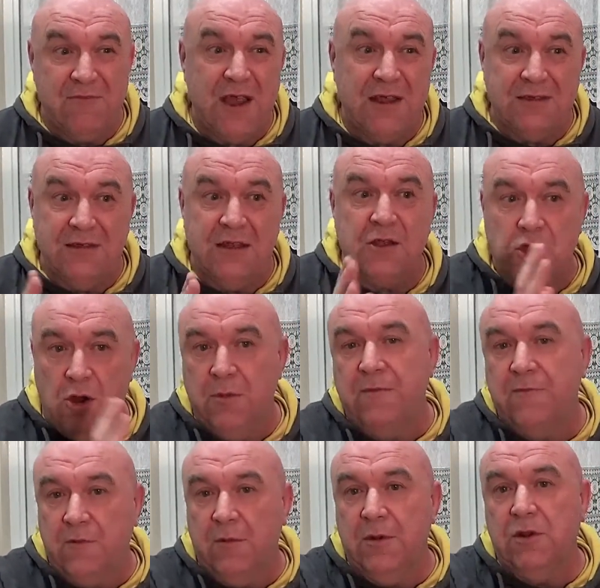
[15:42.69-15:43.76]
rather than it
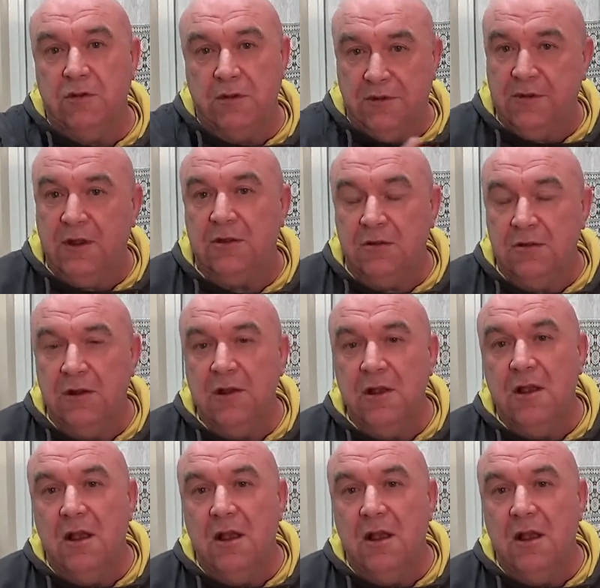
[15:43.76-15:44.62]
coming from another channel.